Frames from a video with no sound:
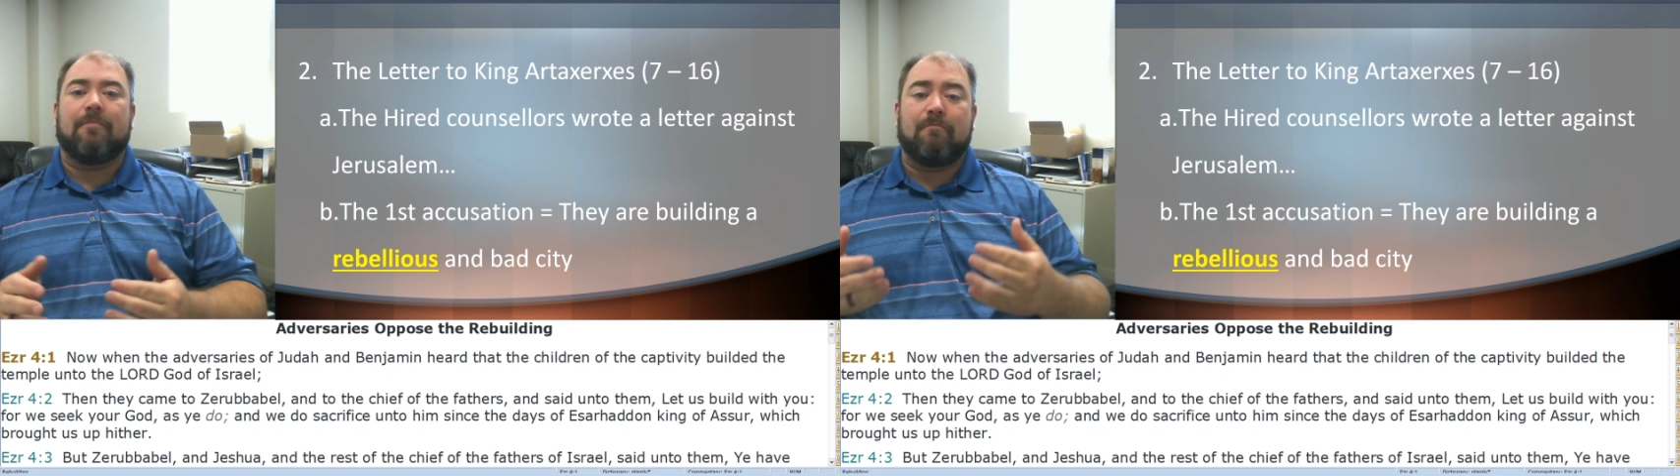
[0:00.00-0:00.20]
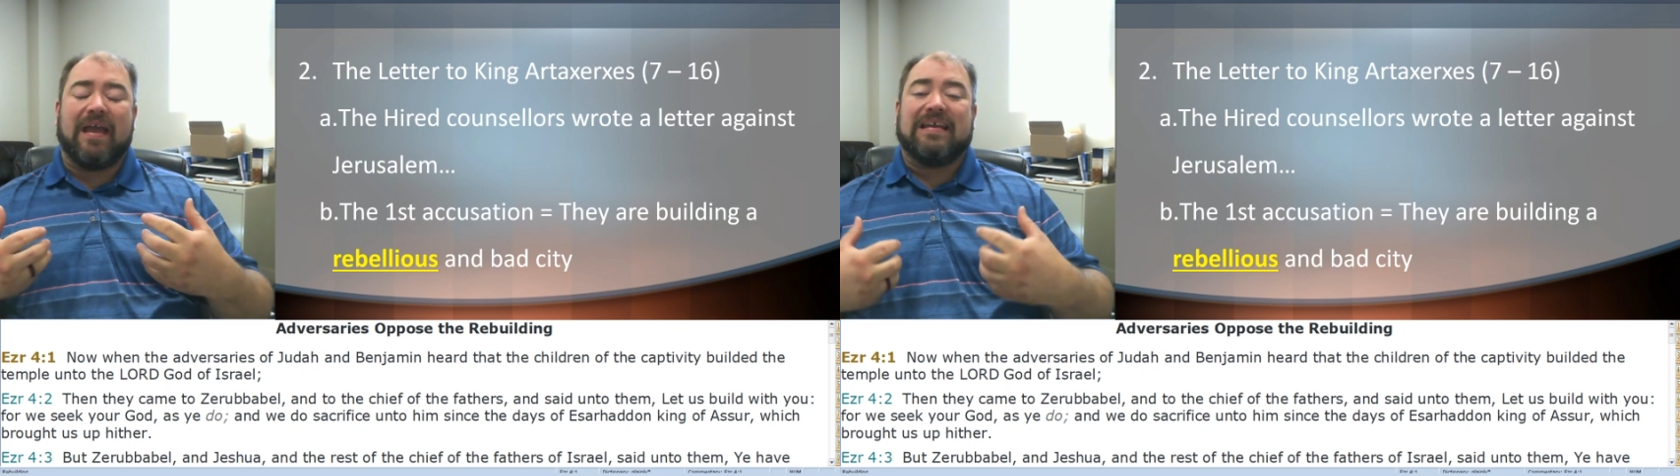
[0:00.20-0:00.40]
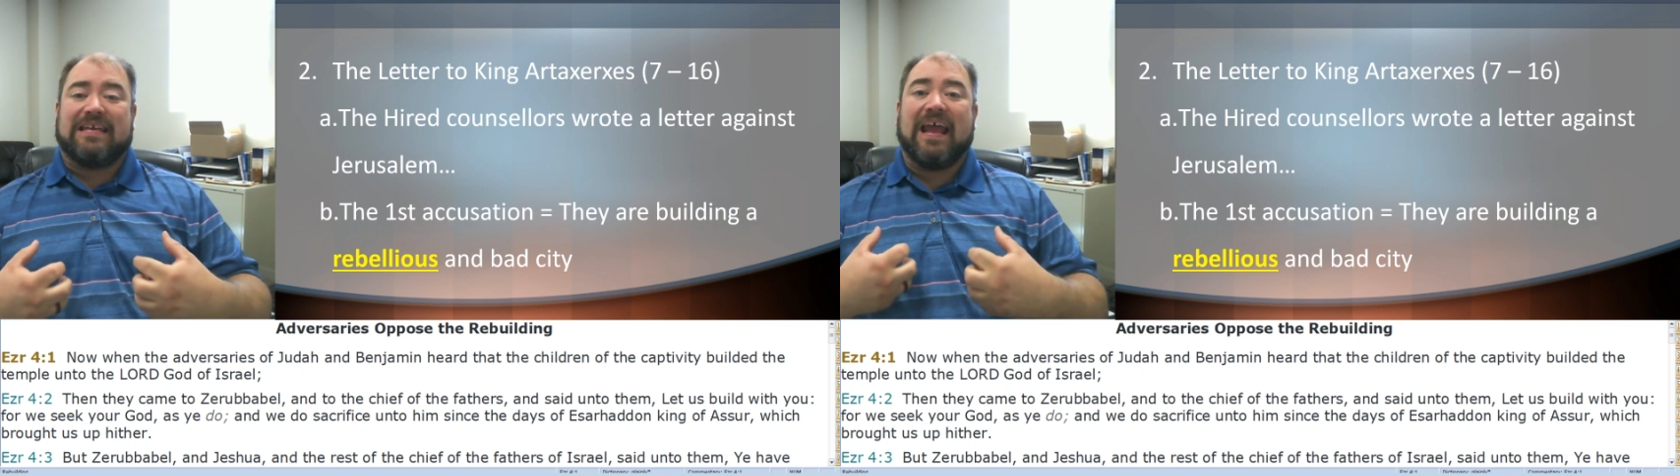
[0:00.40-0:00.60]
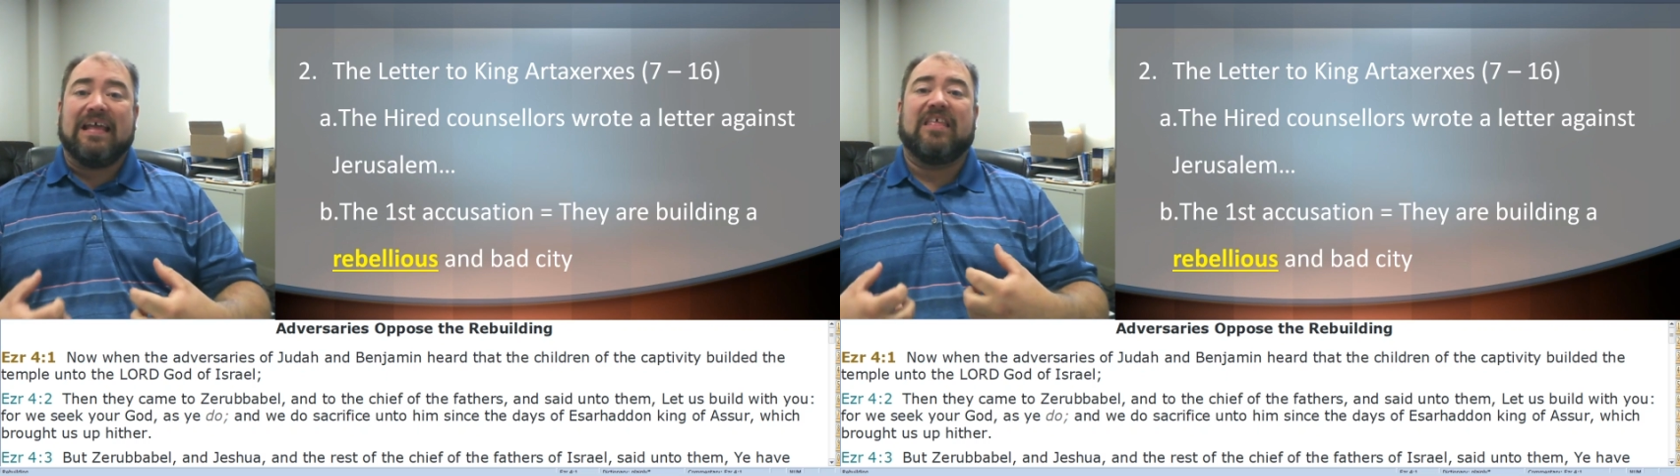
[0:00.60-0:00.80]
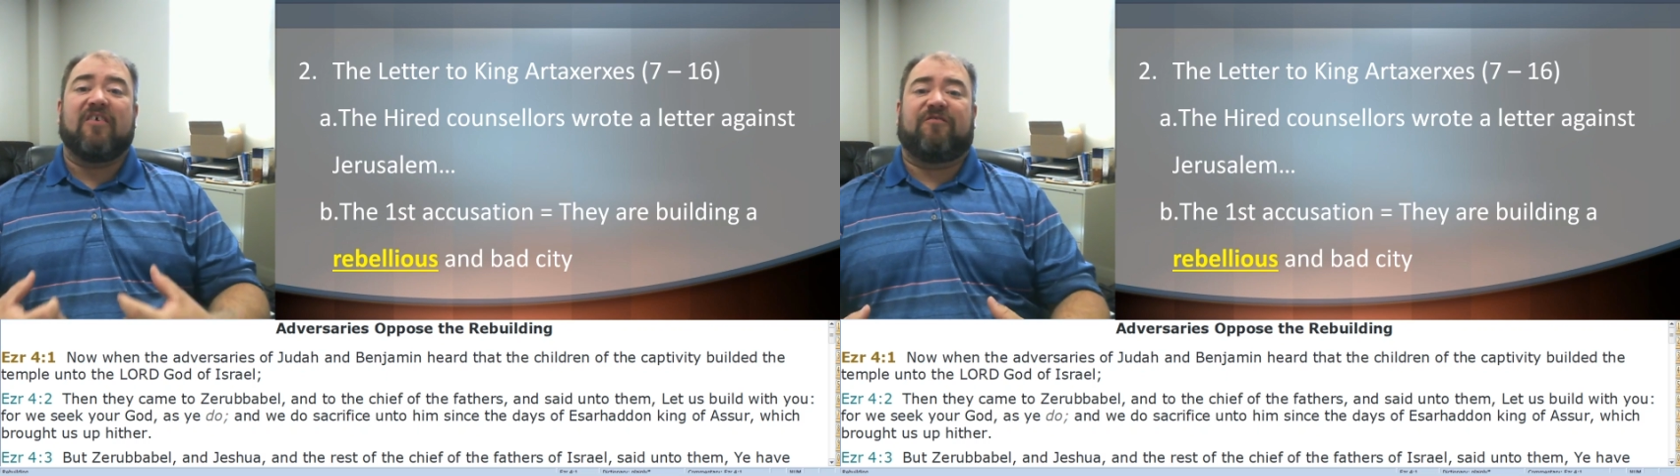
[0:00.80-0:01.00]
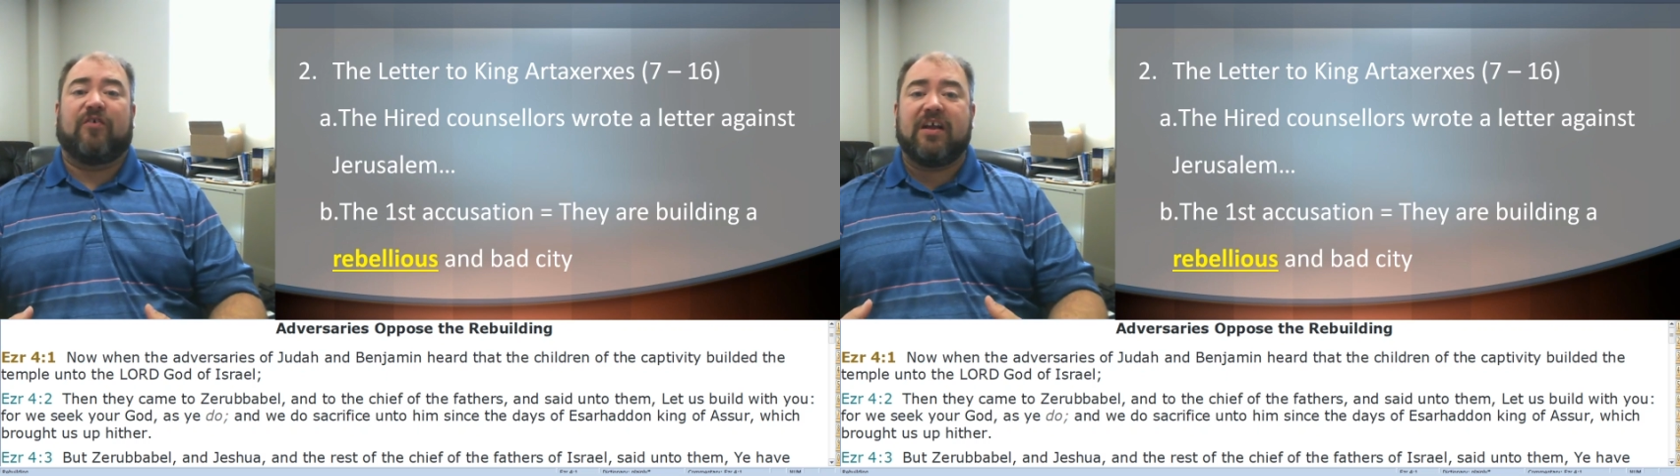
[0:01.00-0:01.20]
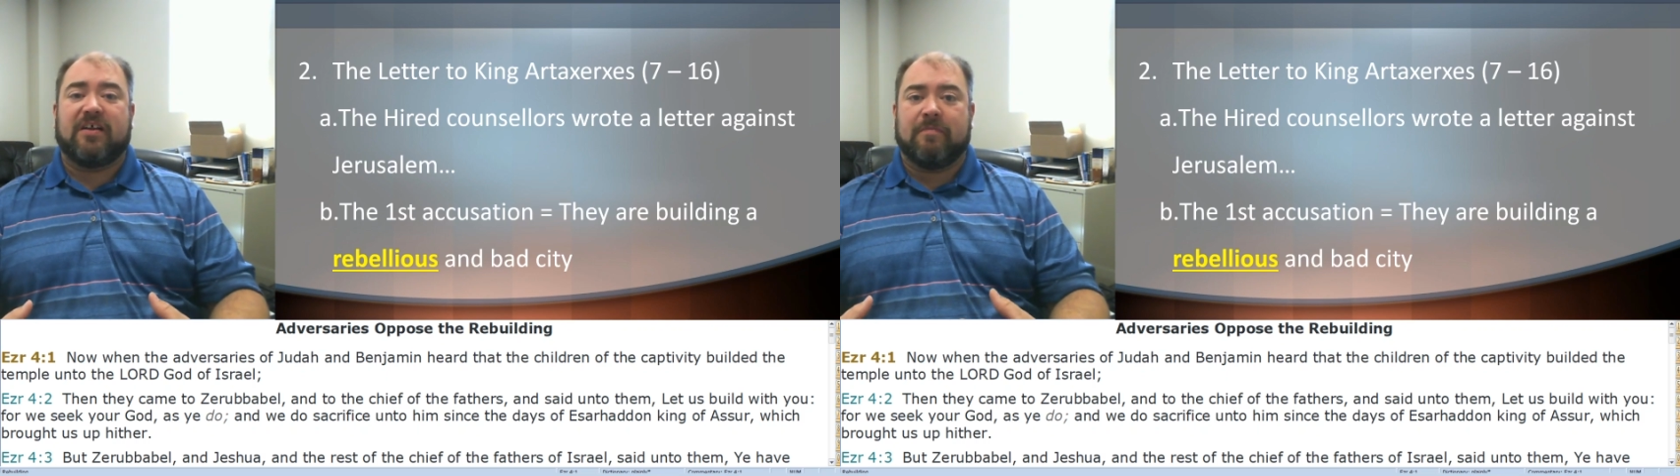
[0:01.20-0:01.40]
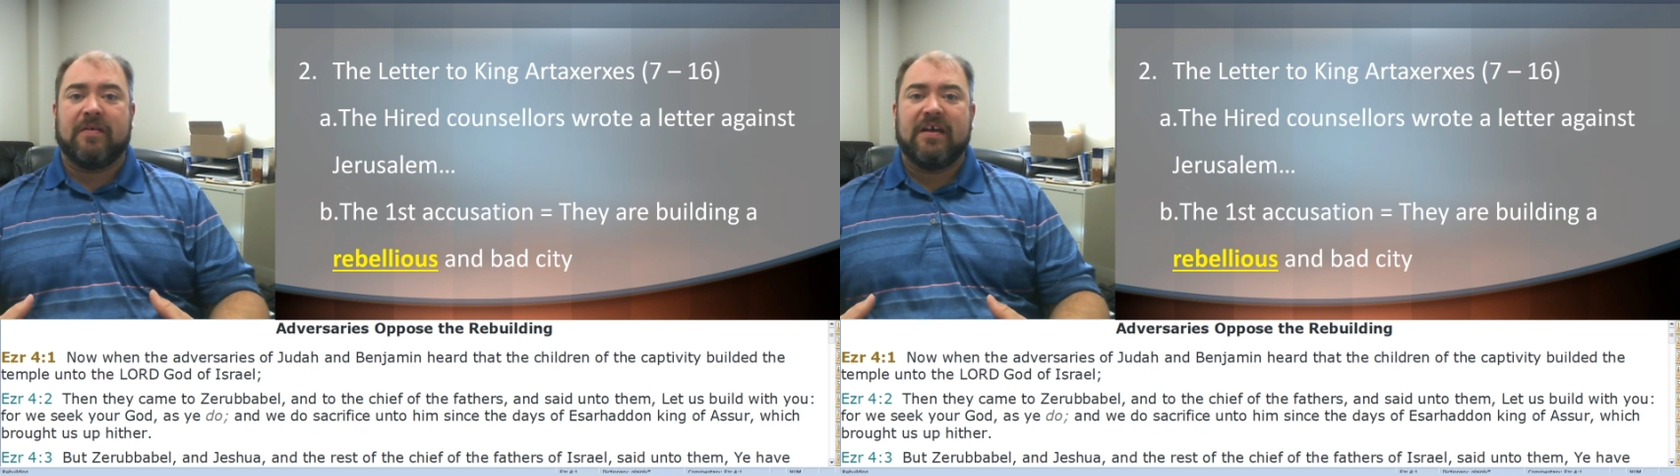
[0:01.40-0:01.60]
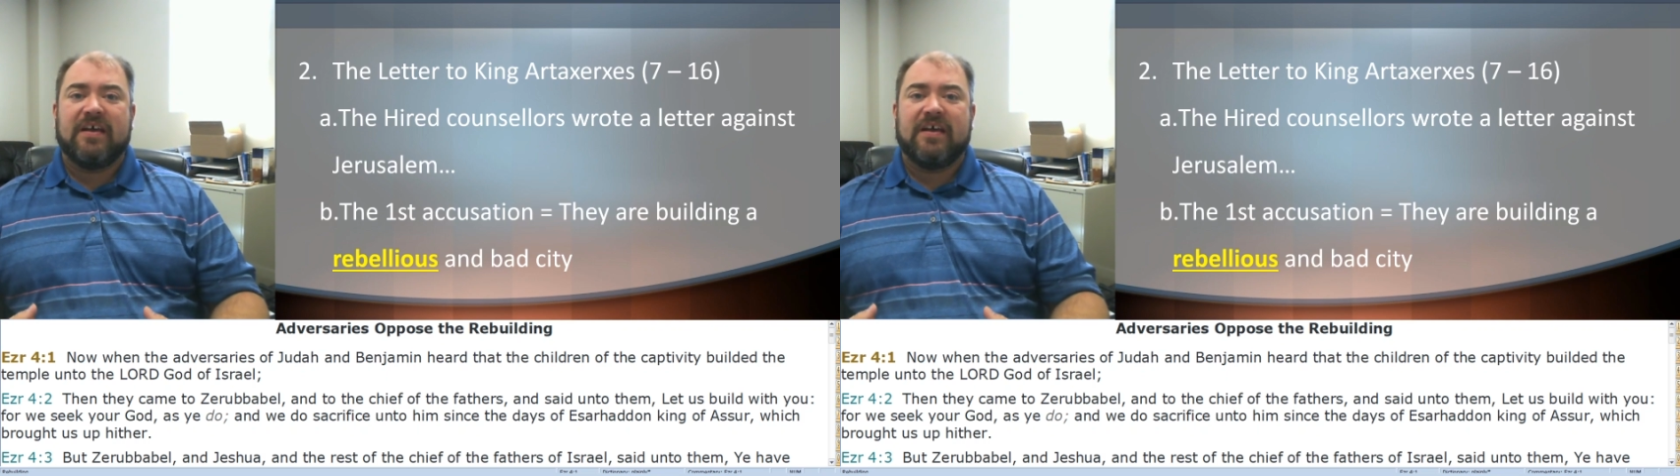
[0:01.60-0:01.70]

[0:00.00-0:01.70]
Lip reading: maintain their freedom.